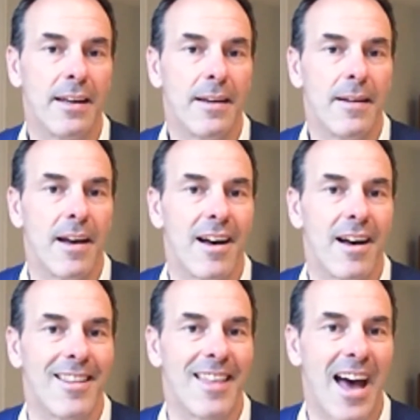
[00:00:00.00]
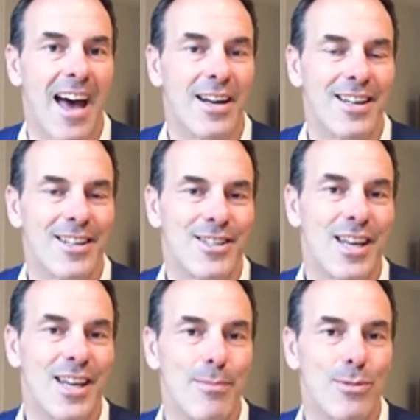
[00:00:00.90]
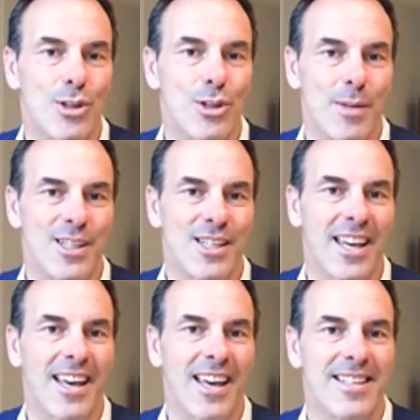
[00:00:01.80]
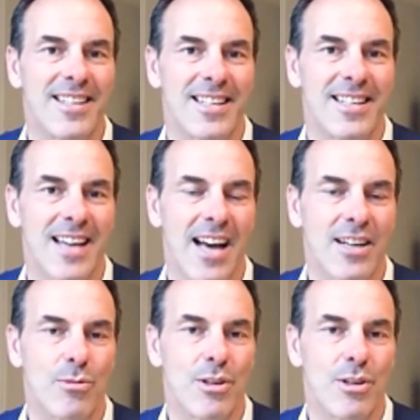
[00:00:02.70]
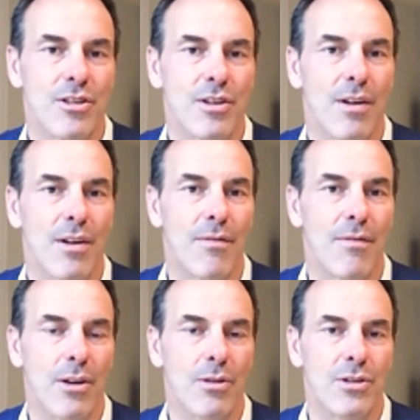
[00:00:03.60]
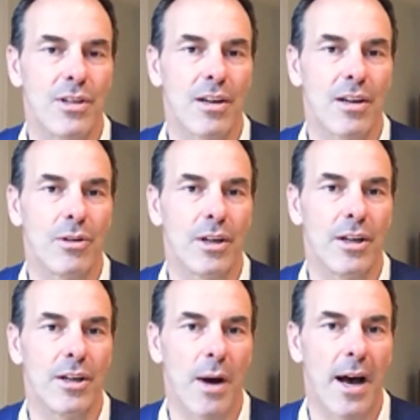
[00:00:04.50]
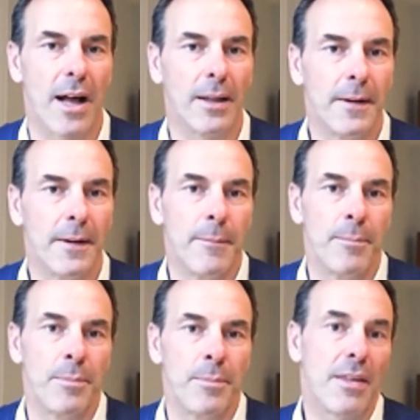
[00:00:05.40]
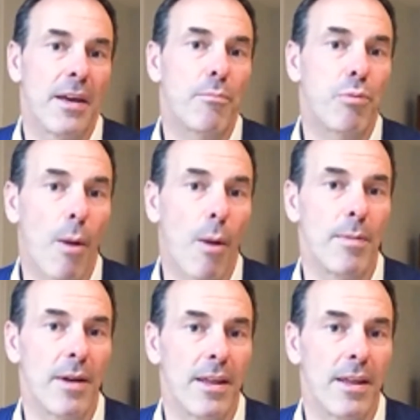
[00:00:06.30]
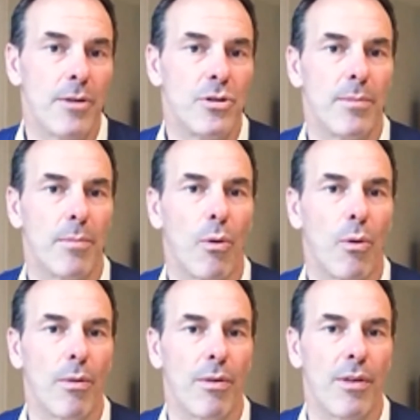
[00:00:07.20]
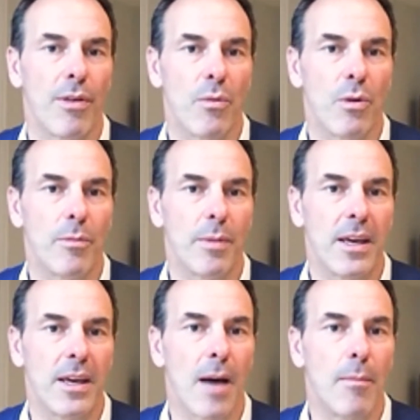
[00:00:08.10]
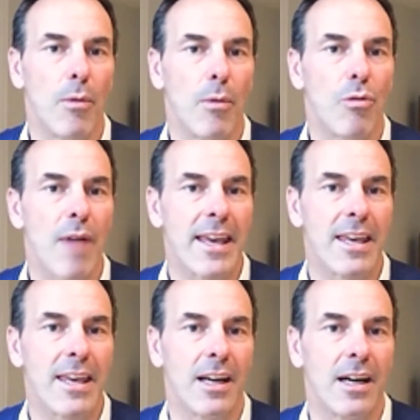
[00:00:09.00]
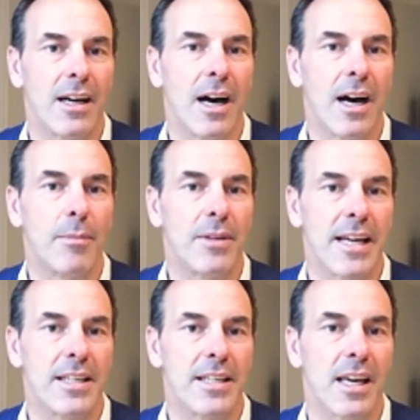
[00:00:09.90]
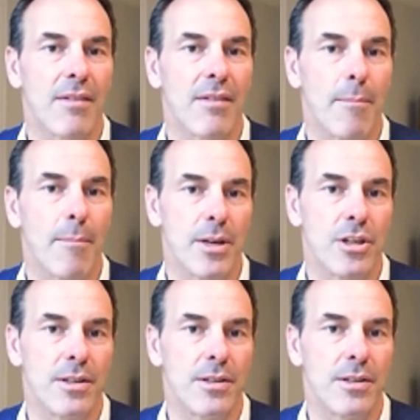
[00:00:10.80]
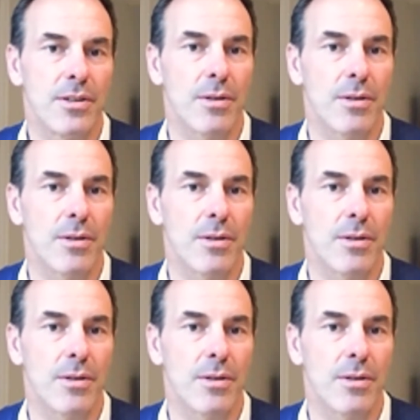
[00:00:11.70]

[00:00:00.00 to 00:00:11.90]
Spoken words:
that seems to be sticking into the text, which is a very good signal as well. I think probably the most important thing will be a more regular updating of ambitions.